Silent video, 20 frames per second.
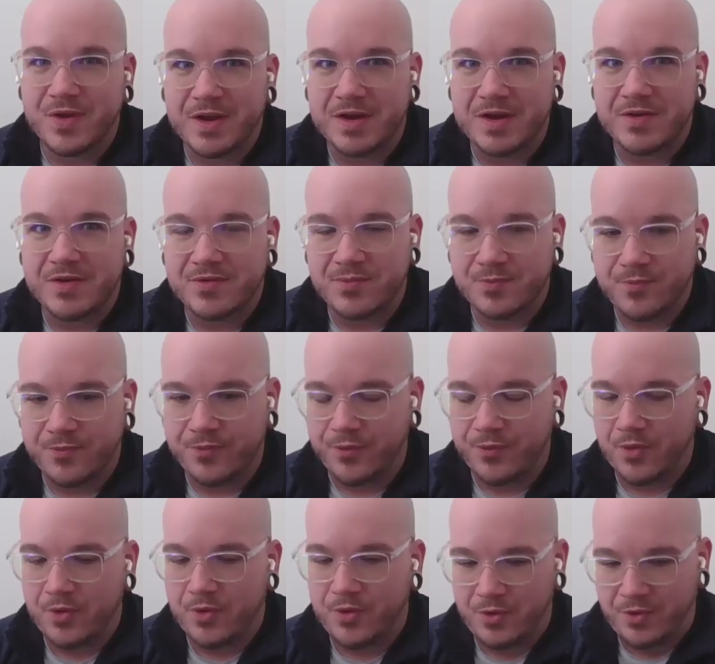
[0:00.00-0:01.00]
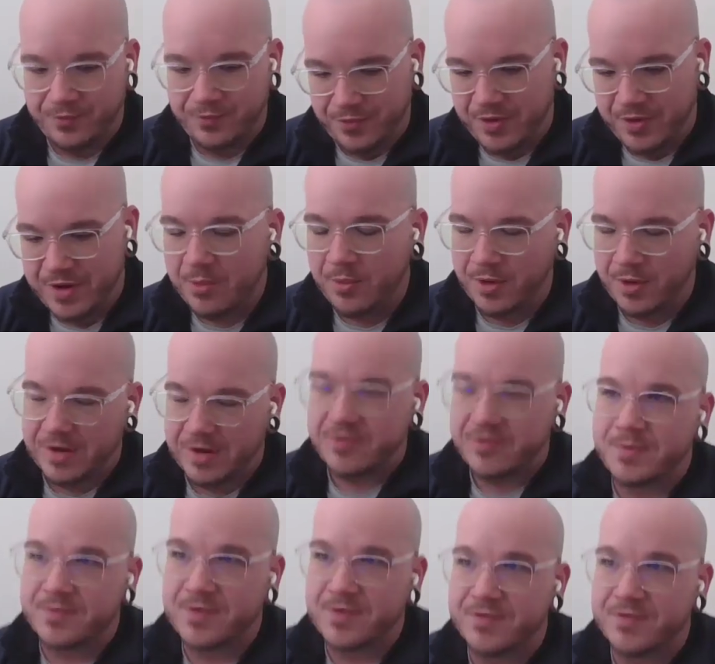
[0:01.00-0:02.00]
things for for networking
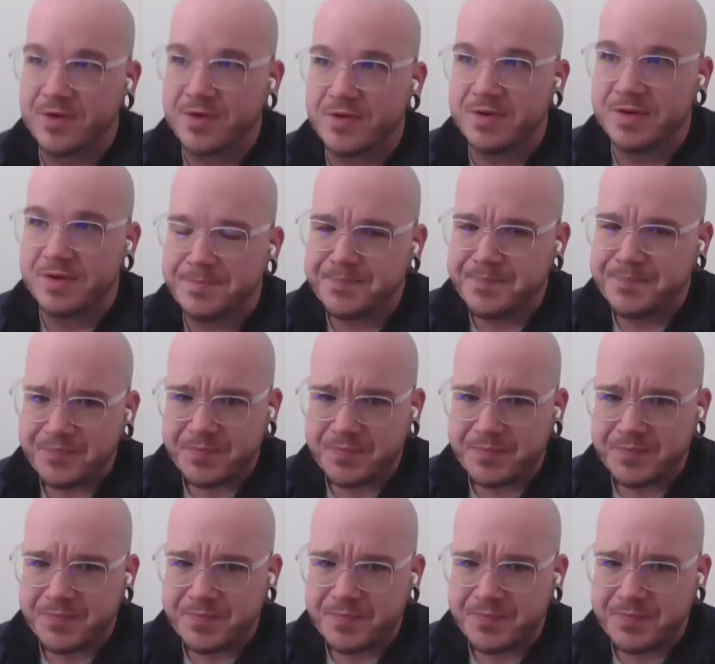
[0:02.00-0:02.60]
specifically